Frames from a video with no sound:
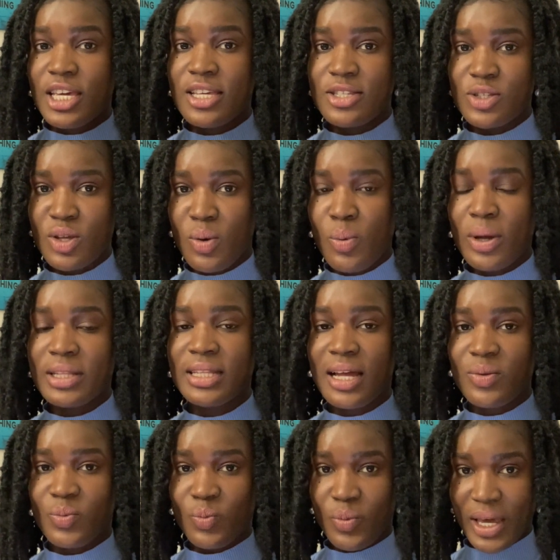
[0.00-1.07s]
is someone
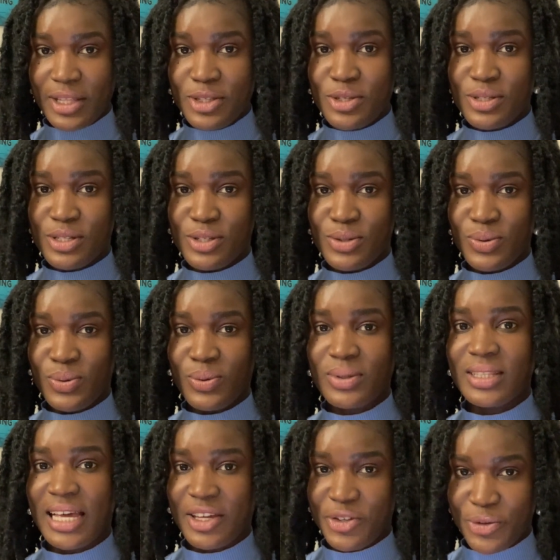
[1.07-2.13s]
that went to the
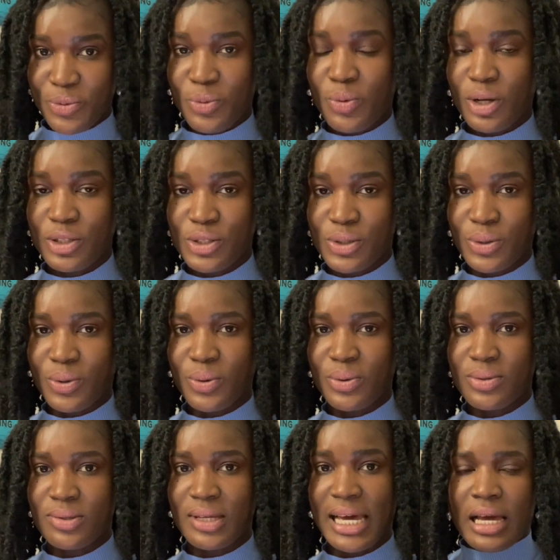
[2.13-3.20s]
school that you want to
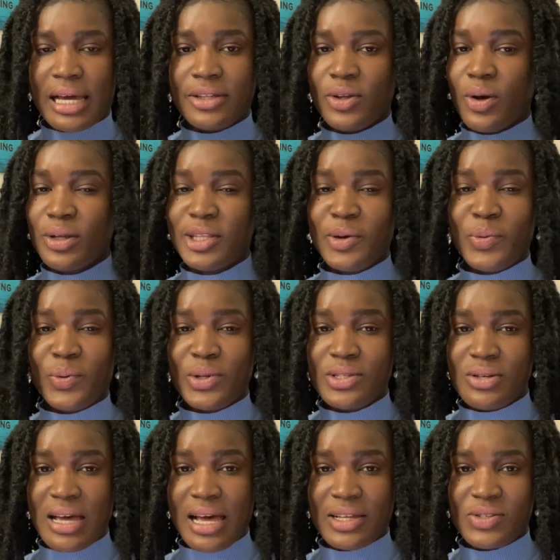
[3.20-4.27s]
go to, and all they want
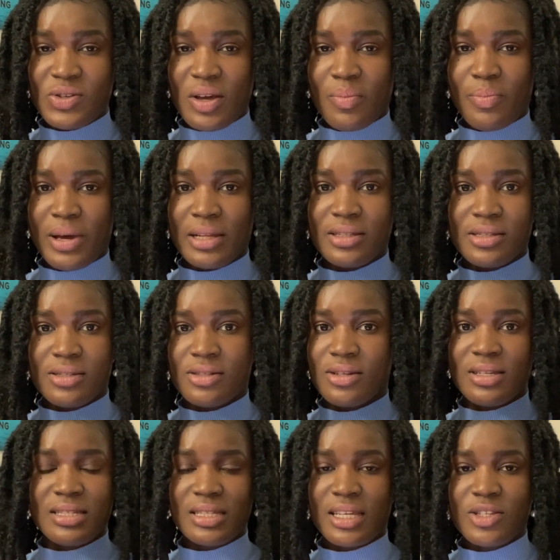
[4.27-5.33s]
to ask you about is
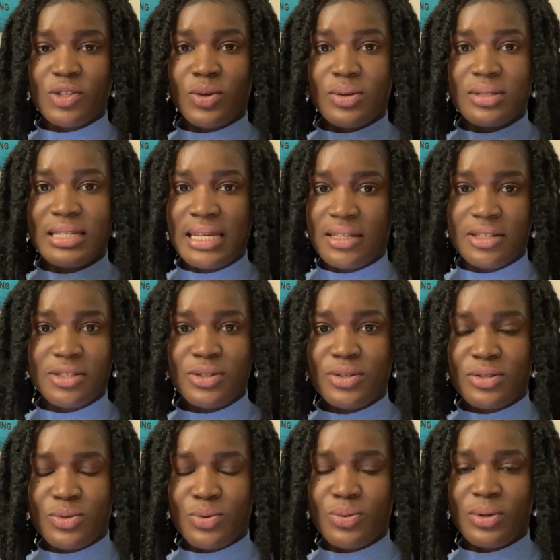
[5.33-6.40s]
just things concerning the
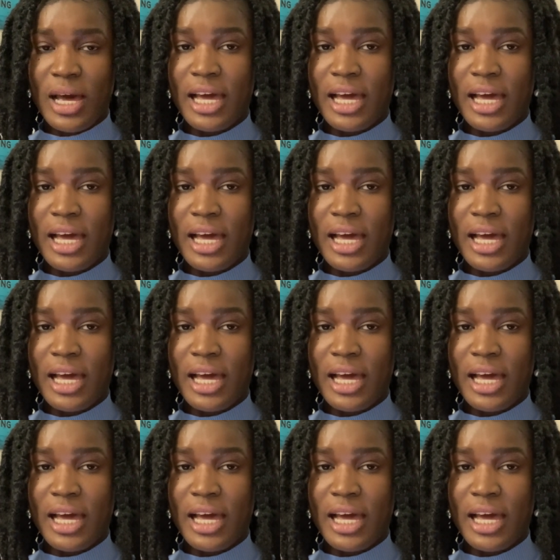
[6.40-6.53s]
school.